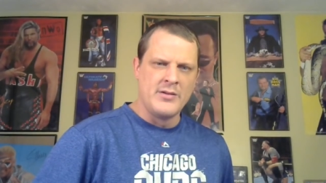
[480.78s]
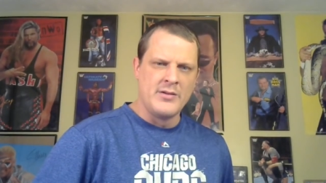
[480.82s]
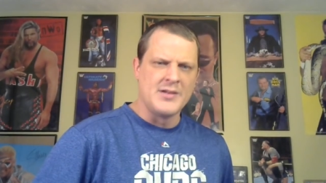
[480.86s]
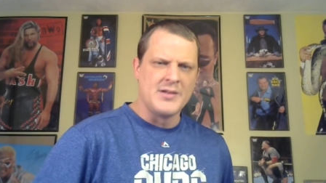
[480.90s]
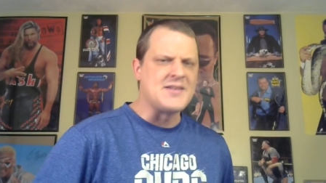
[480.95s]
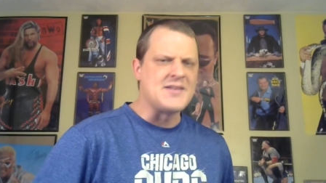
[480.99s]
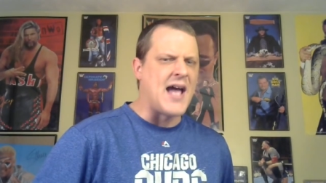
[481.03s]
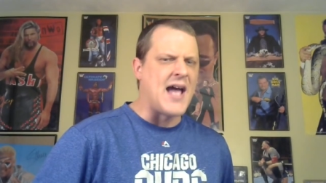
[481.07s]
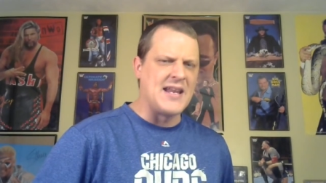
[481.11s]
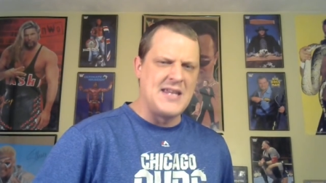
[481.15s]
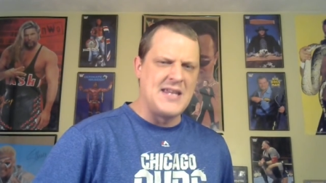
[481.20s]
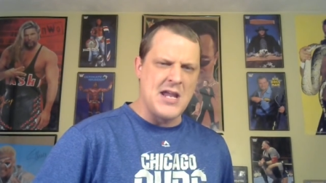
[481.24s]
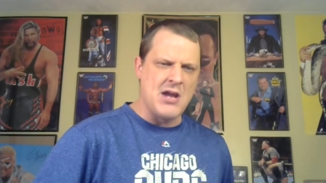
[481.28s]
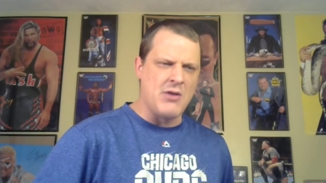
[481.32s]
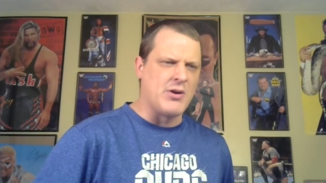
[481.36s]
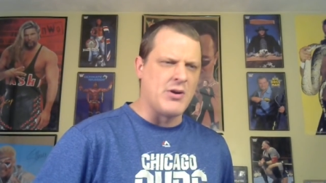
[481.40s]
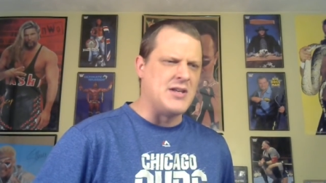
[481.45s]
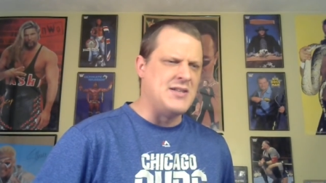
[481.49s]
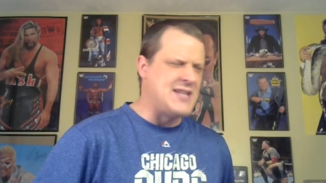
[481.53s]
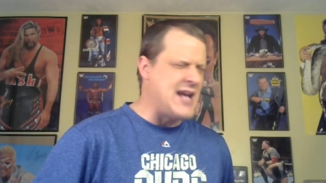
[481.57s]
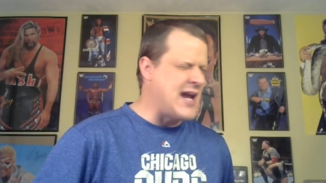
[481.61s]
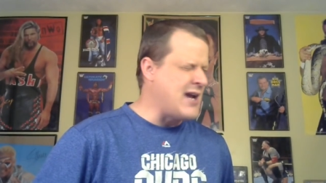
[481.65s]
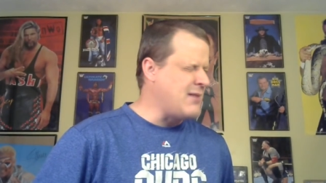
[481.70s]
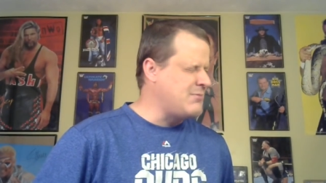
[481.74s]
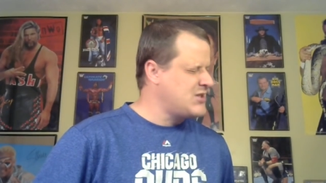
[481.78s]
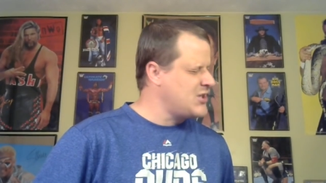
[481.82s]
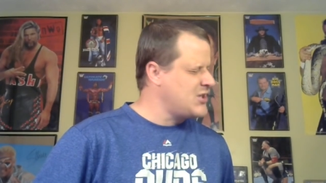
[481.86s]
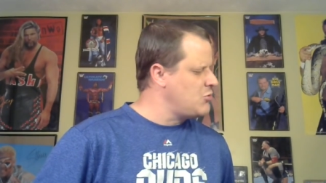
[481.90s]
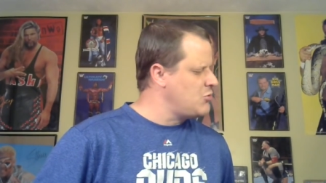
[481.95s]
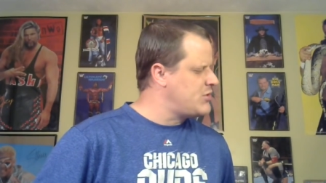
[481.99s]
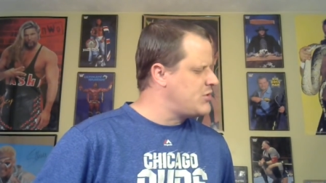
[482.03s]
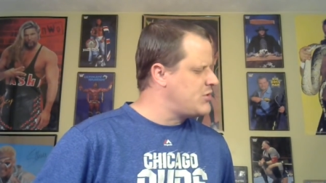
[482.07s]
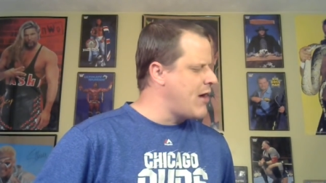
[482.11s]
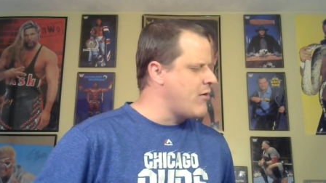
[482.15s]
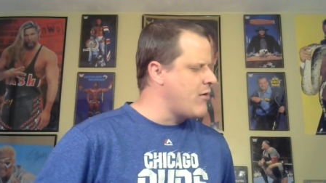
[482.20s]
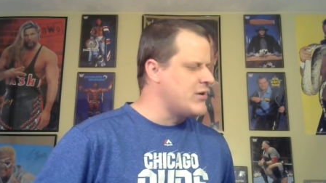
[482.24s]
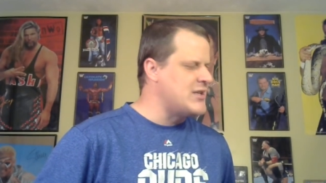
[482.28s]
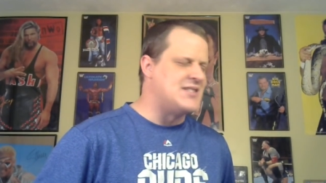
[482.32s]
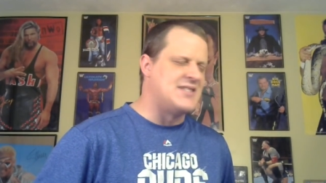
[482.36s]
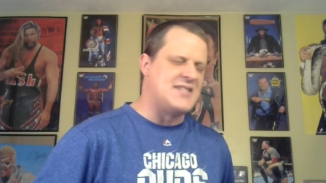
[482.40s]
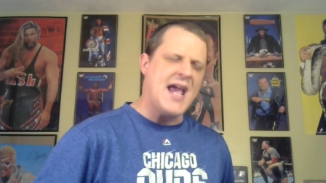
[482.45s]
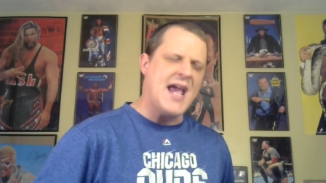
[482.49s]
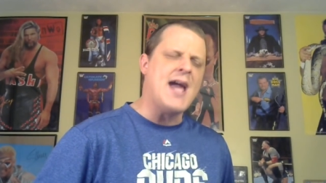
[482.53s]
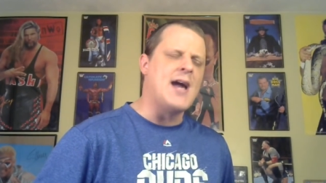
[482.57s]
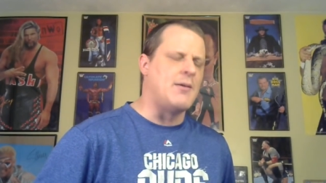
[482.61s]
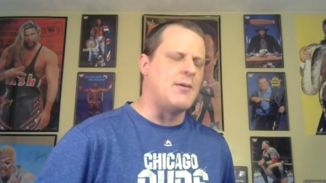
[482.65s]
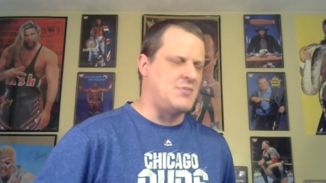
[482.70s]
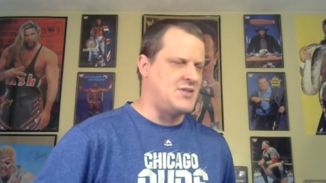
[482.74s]
Because I guarantee
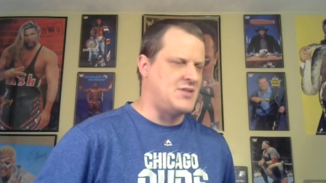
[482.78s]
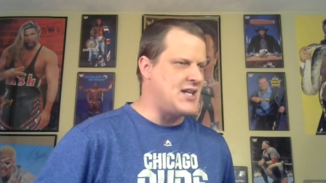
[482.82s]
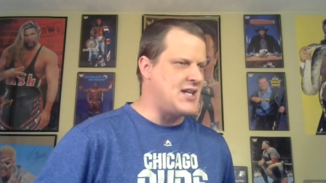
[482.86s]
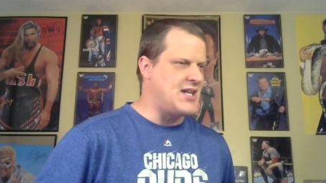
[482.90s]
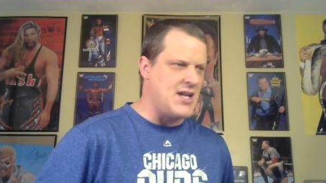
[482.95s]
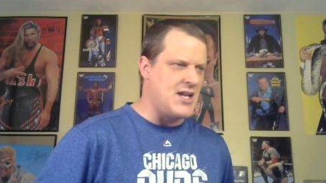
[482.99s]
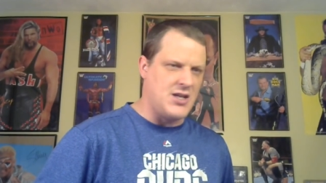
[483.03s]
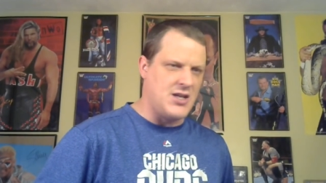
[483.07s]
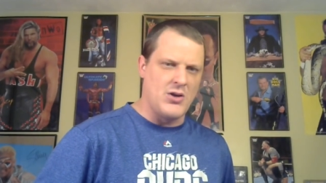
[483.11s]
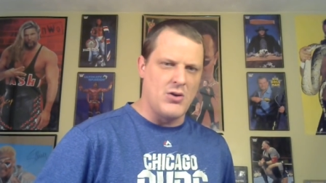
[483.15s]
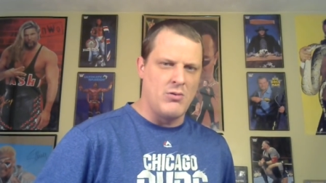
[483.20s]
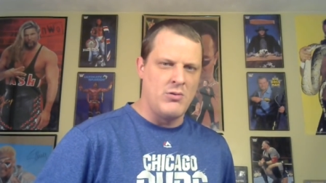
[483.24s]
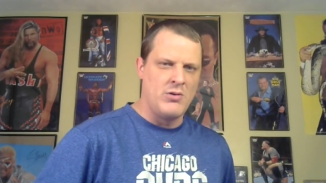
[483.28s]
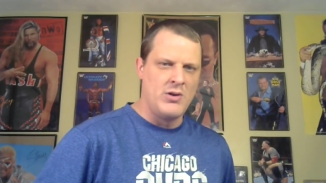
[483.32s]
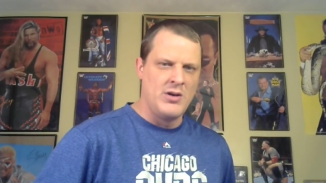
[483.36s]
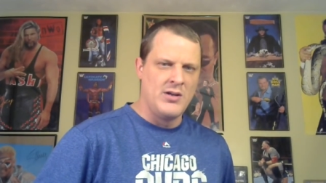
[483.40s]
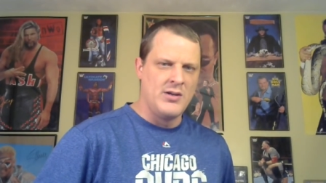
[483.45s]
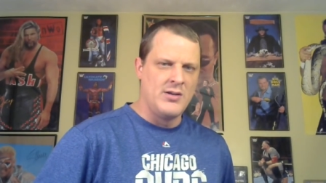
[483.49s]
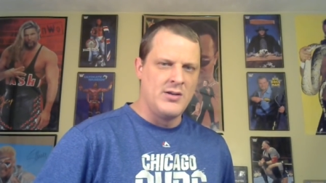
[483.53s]
you